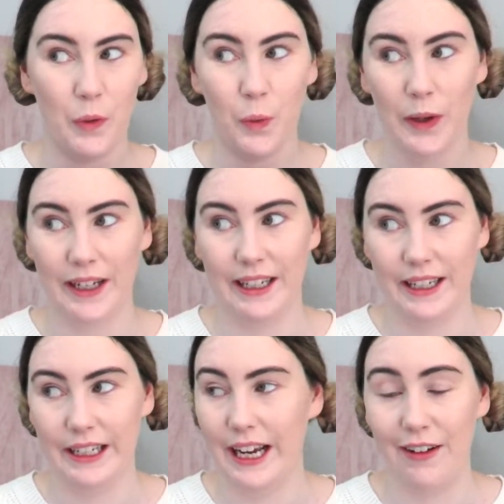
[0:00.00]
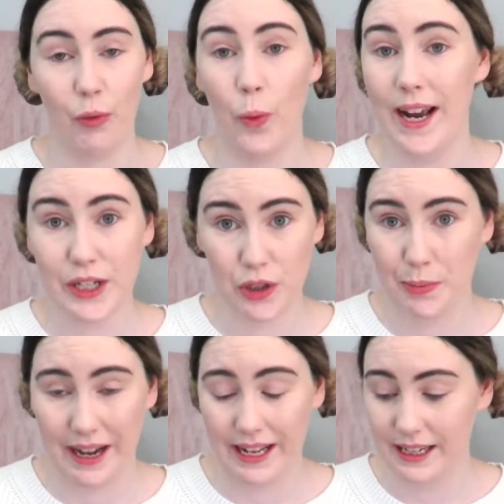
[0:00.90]
We have way too
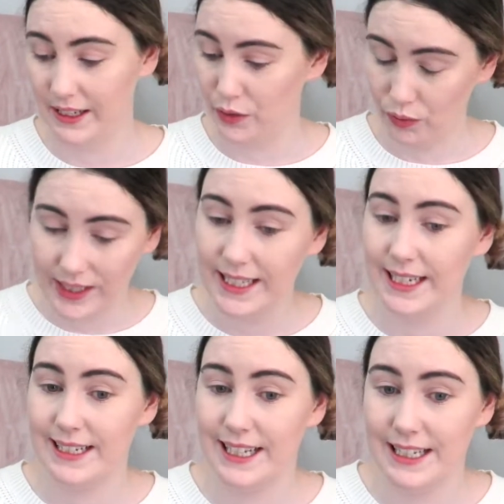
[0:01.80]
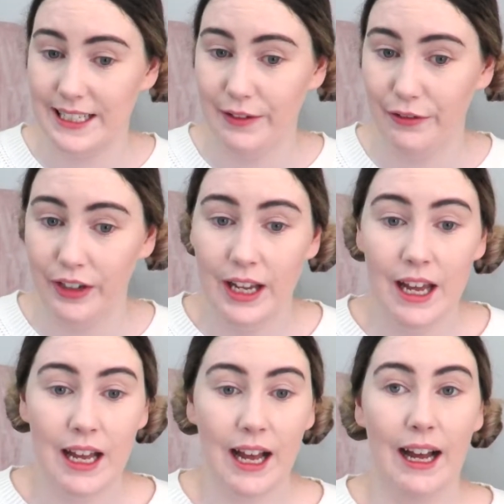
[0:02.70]
many. It's really excessive.
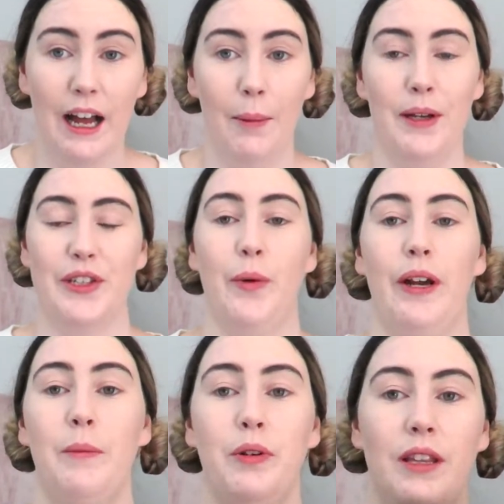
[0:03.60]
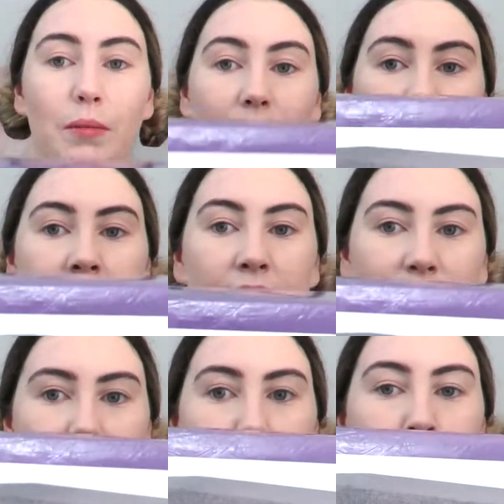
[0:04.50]
So we're going to put them in
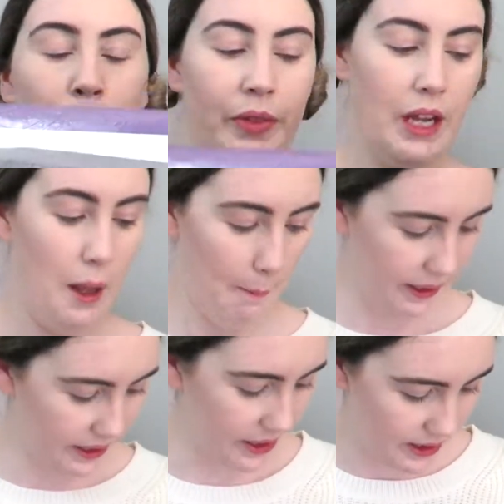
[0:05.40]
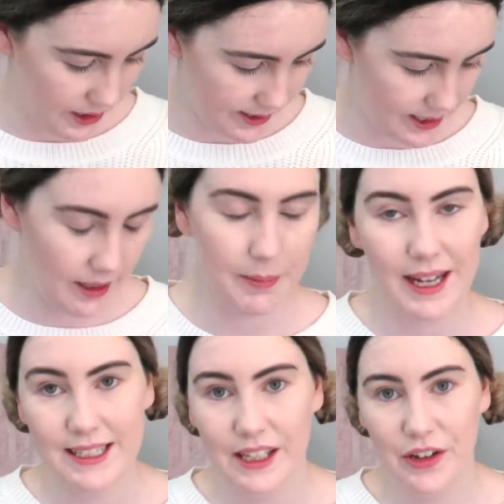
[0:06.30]
here because the
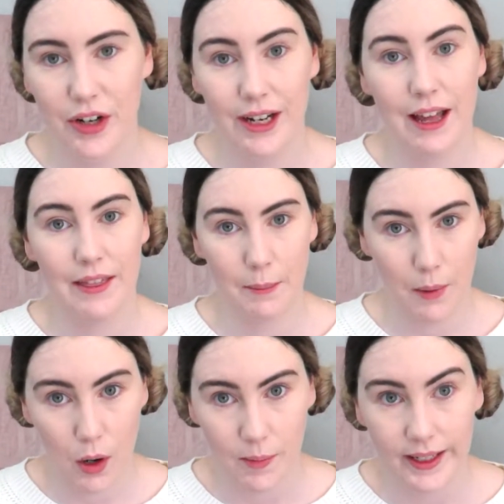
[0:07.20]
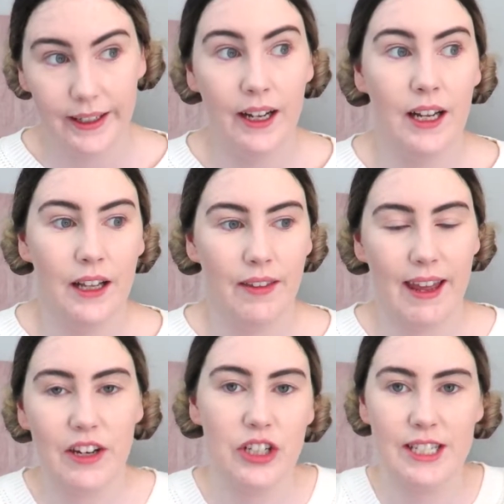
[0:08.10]
basket they're in at the moment
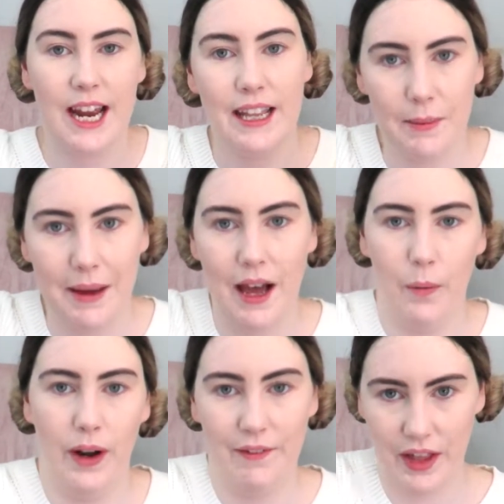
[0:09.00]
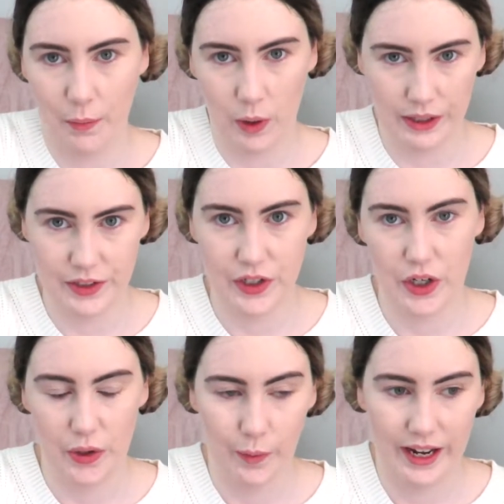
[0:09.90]
they can just take them out whenever they want.
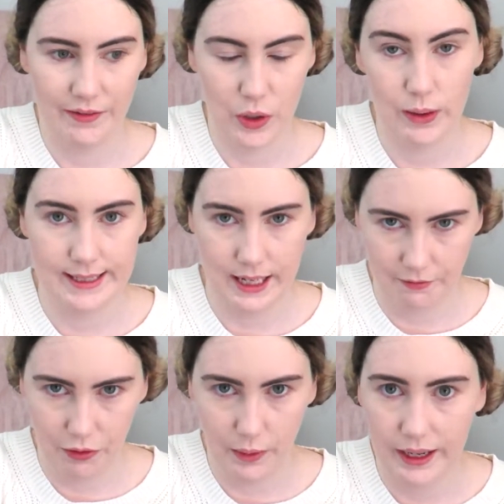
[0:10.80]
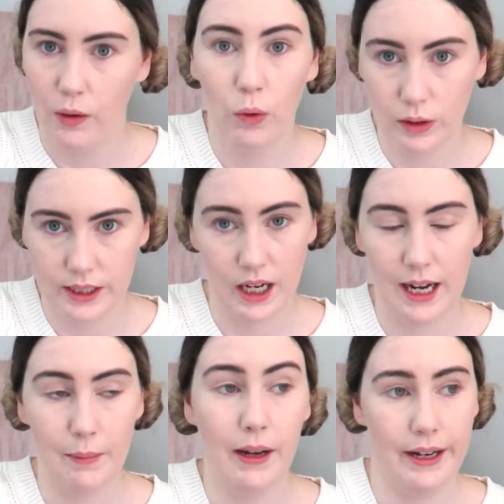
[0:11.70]
So we have toys everywhere all the
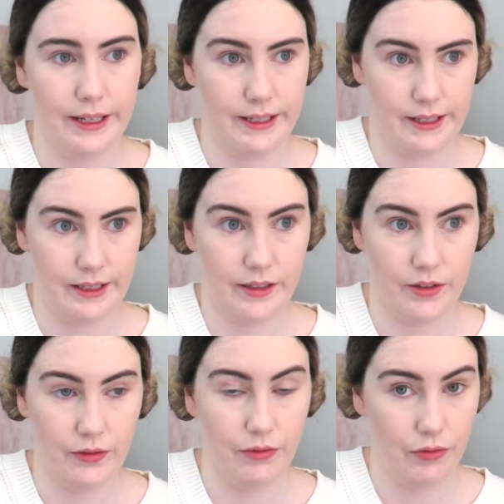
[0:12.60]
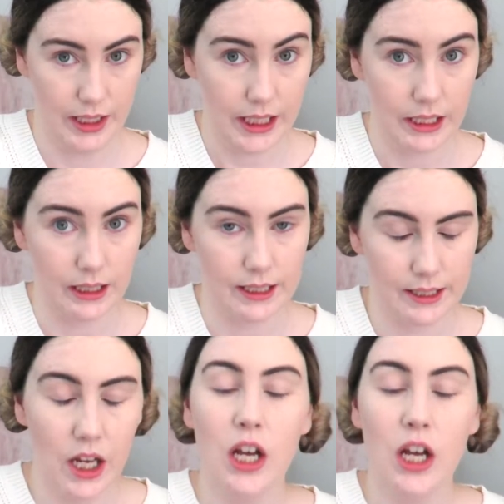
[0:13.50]
time and it's ridiculous.